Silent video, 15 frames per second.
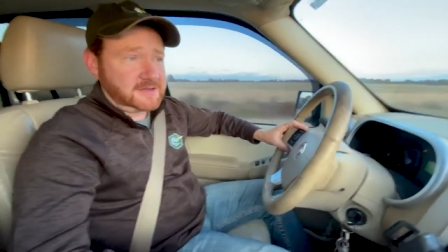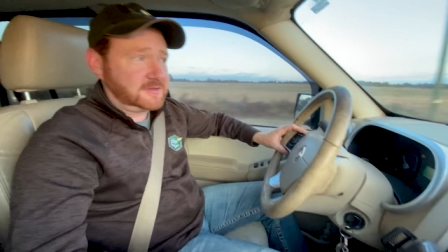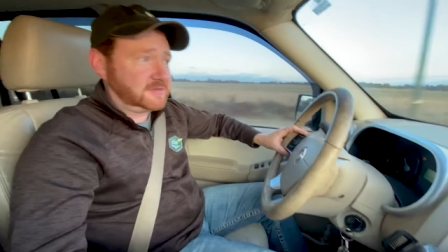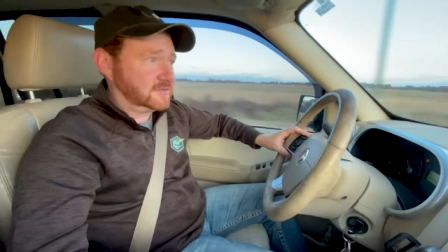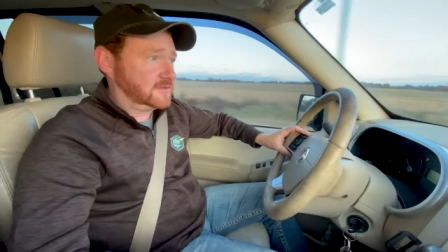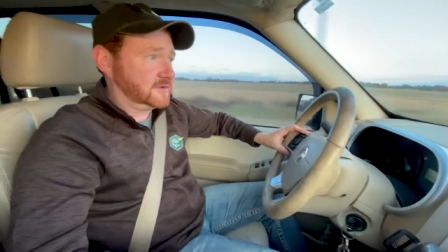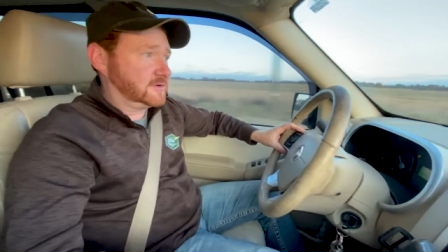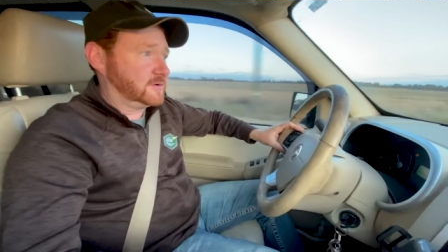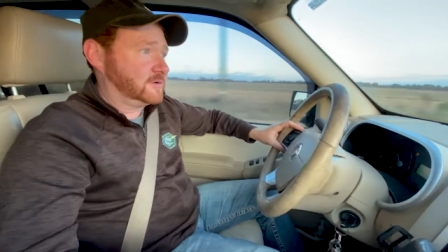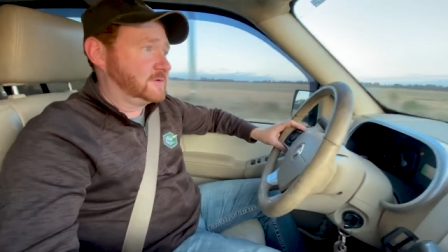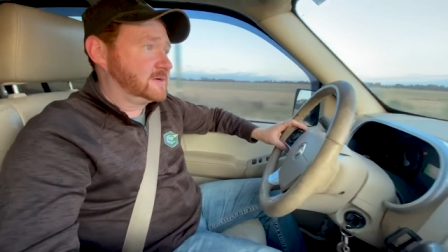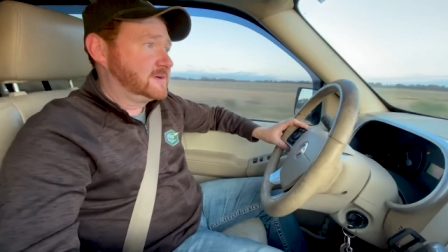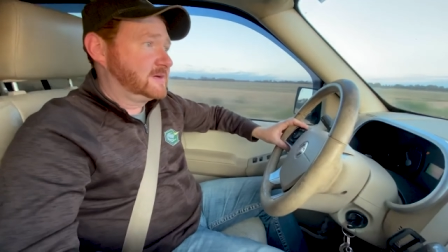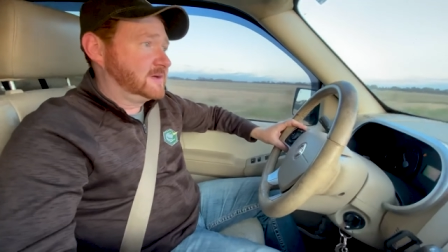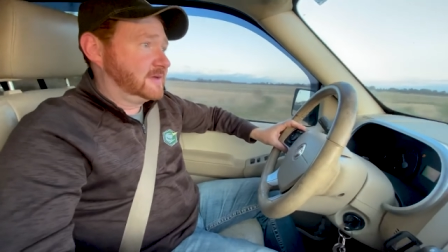And so
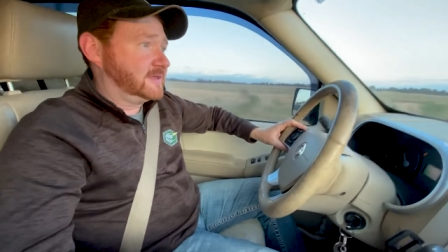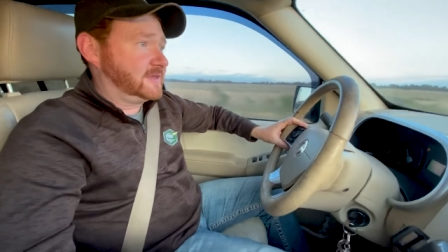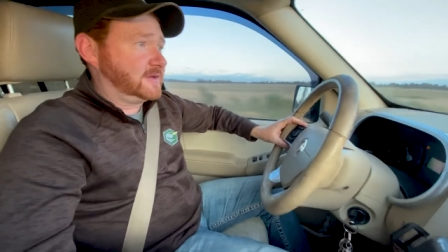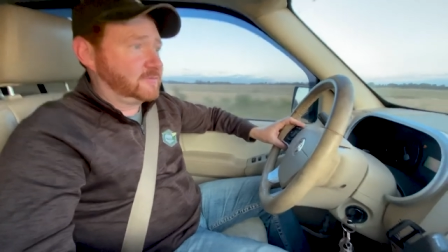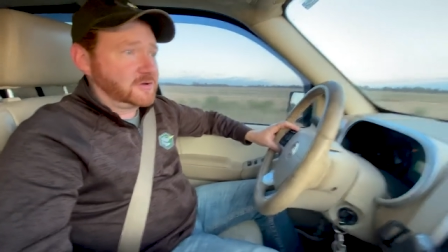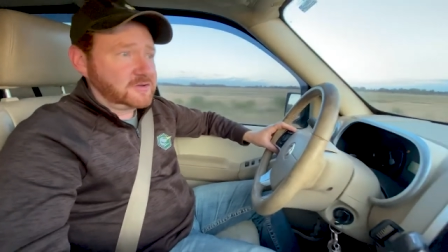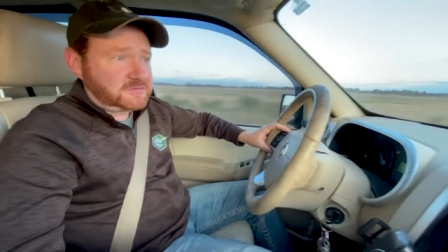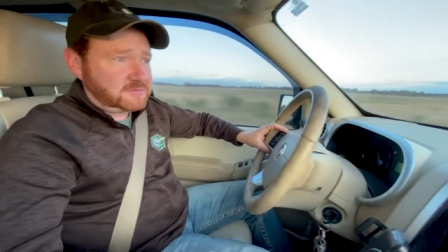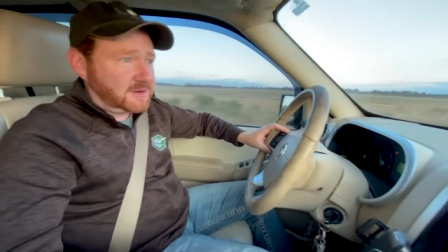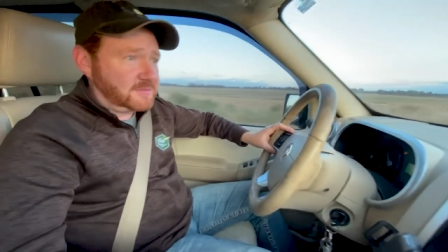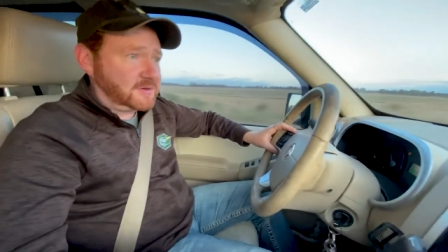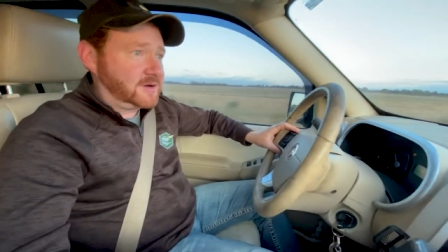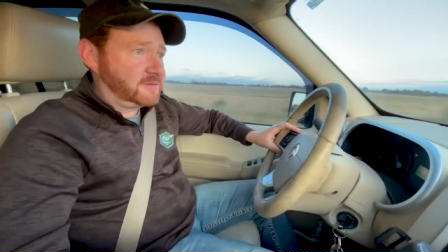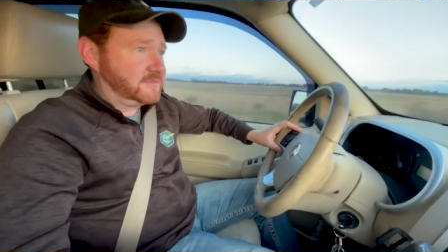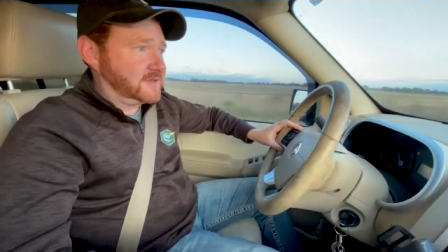they rushed my
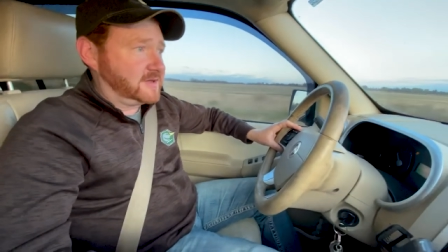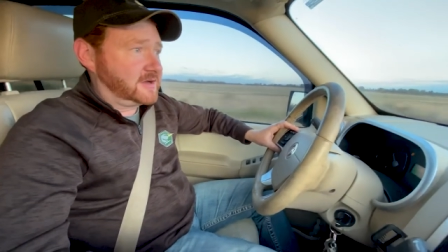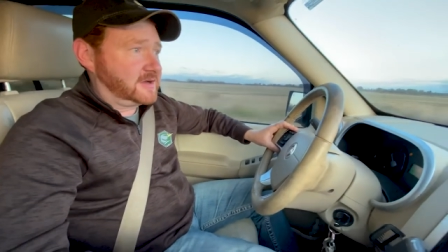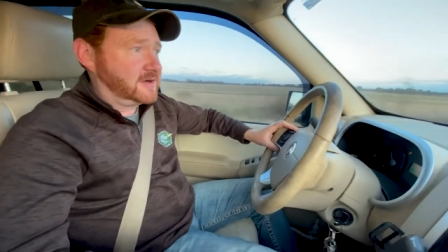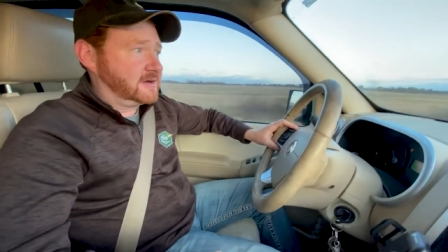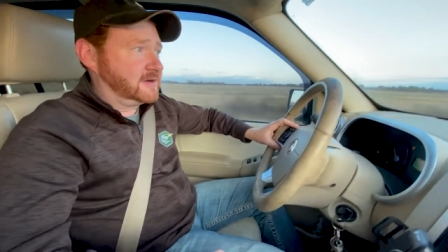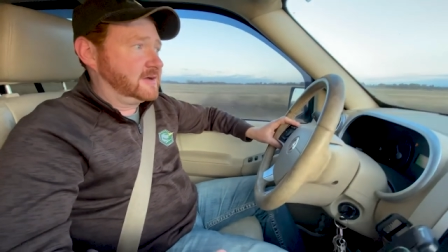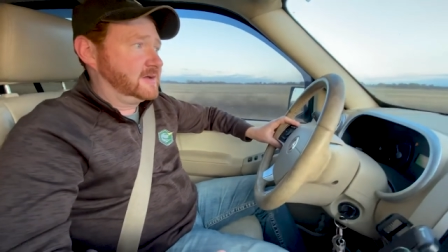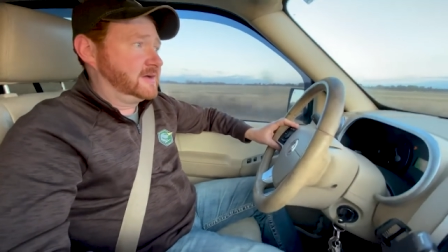mom there.